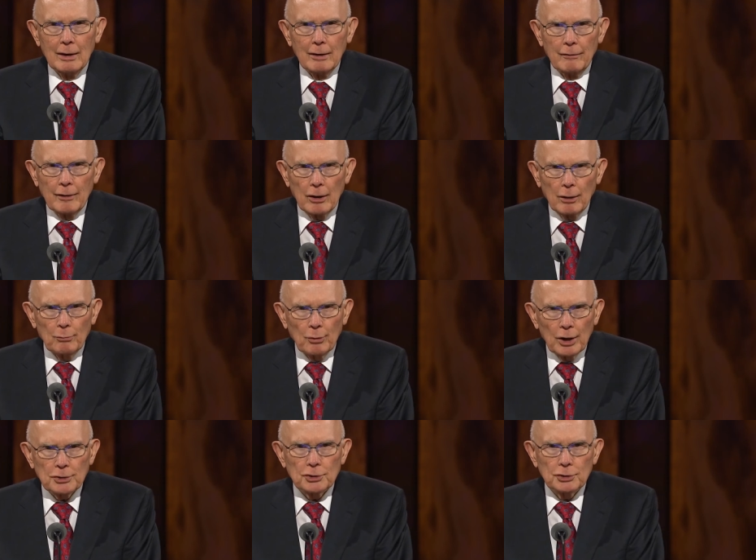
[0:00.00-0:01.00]
They are
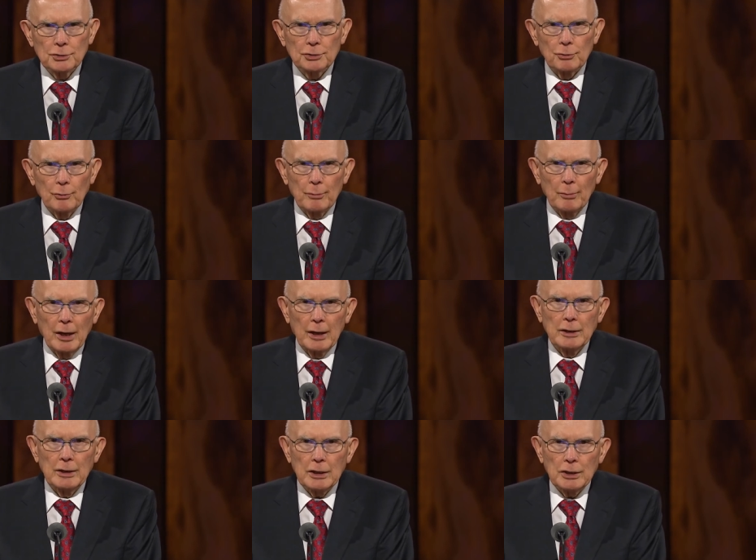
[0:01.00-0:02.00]
precious to
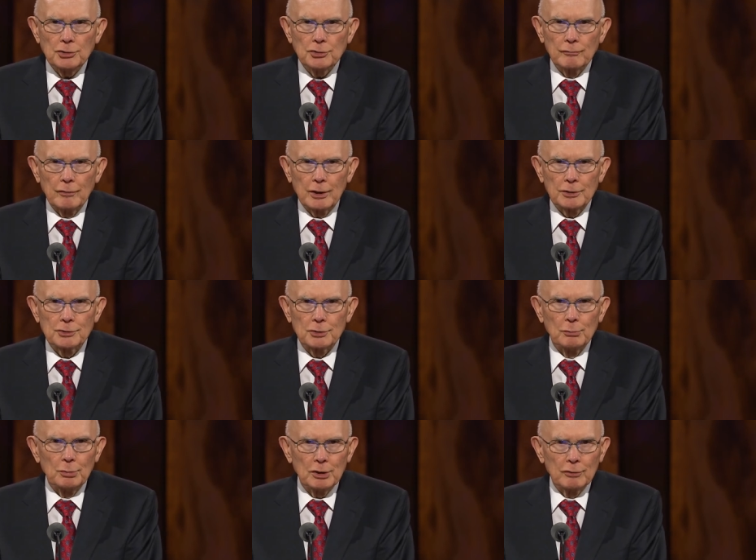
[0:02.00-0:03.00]
remind each of us
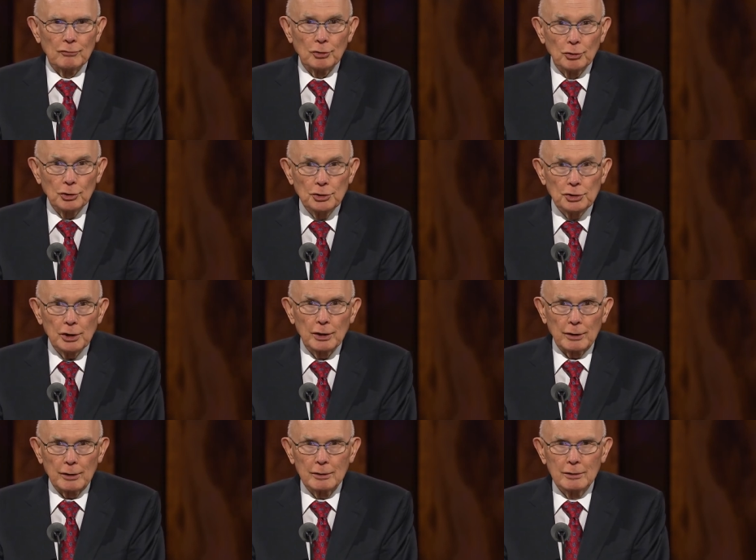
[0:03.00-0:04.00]
to be of good
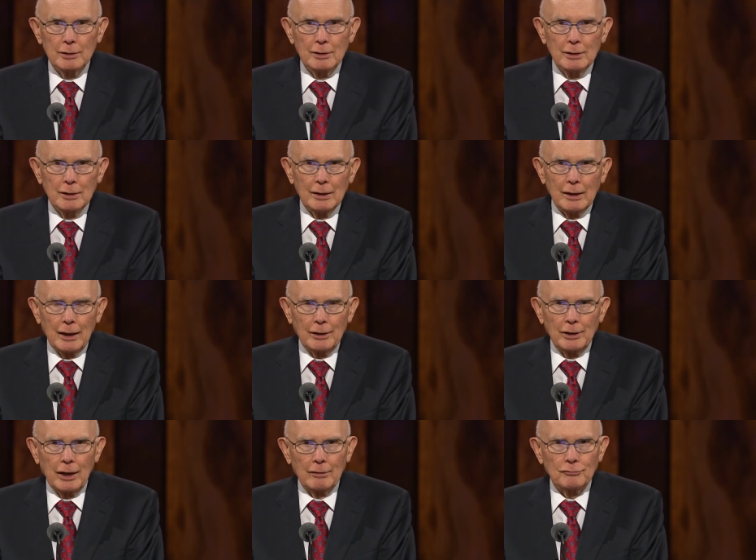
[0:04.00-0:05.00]
cheer and
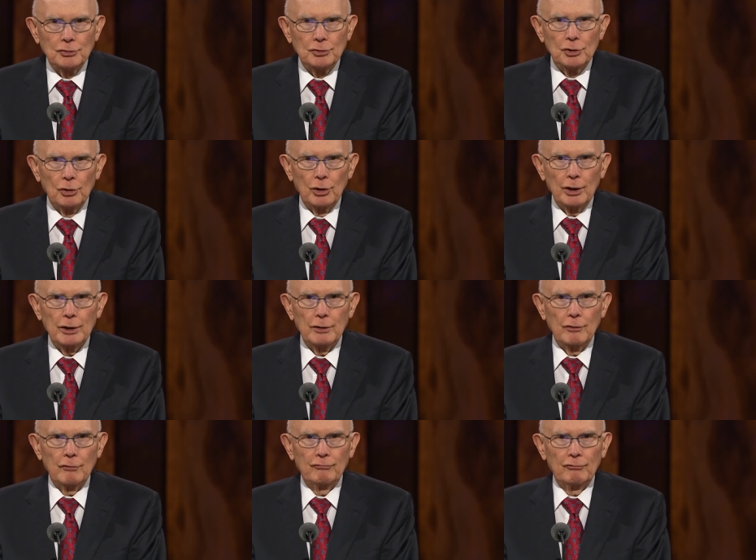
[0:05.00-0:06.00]
to have joy
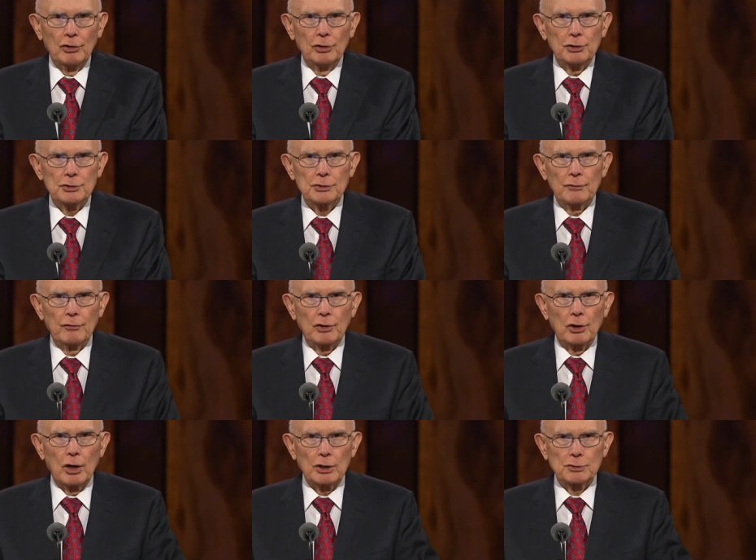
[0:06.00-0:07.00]
in the fullness of the
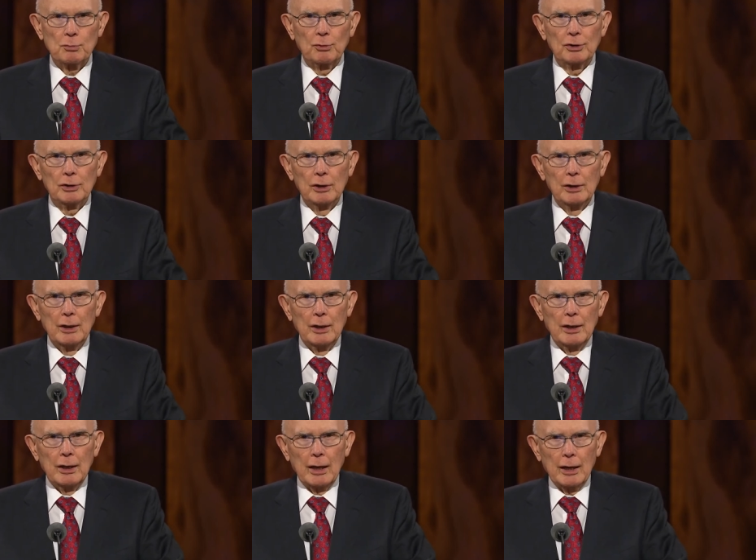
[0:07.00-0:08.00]
gospel
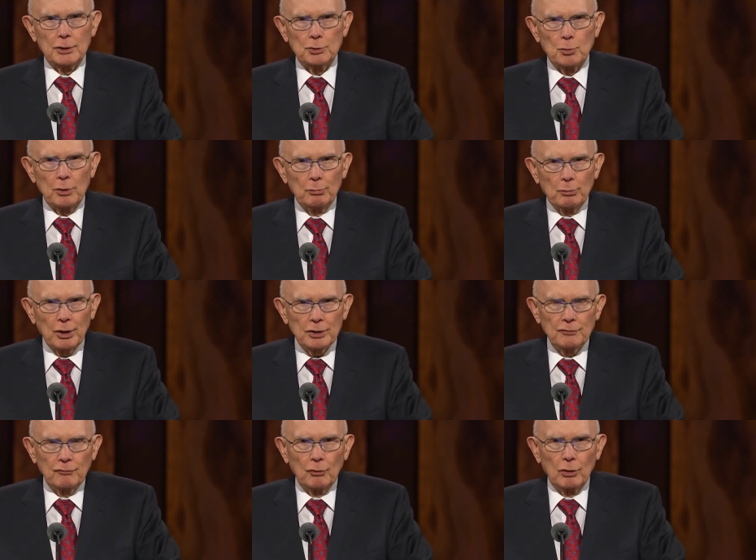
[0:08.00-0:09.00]
as we
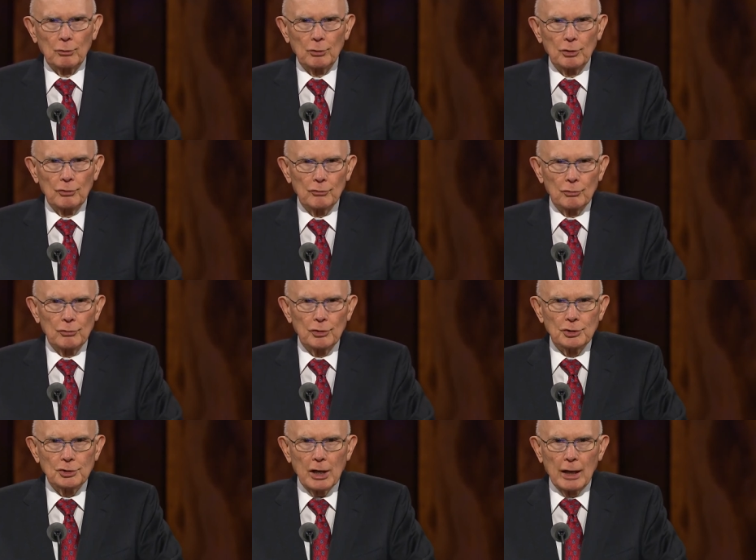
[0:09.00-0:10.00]
press forward through
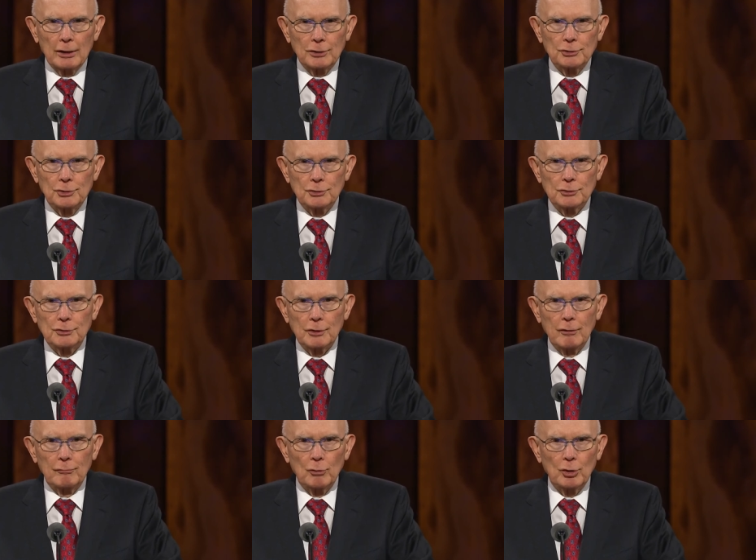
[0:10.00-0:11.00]
the challenges
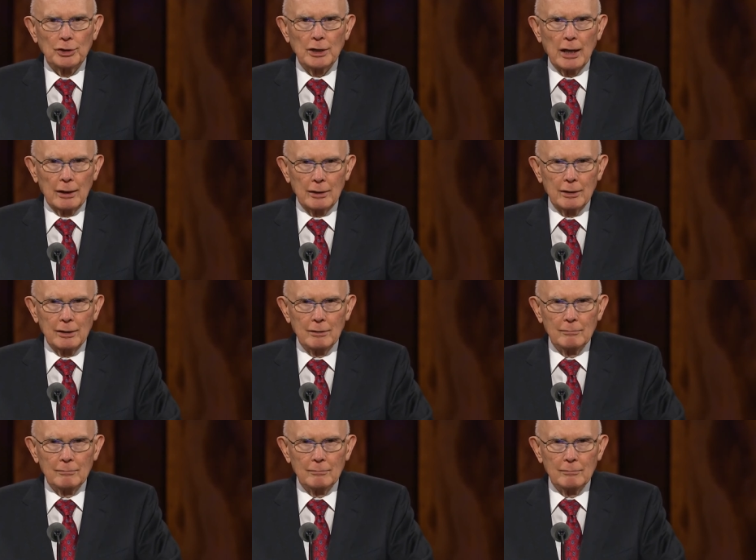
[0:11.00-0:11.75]
of mortality.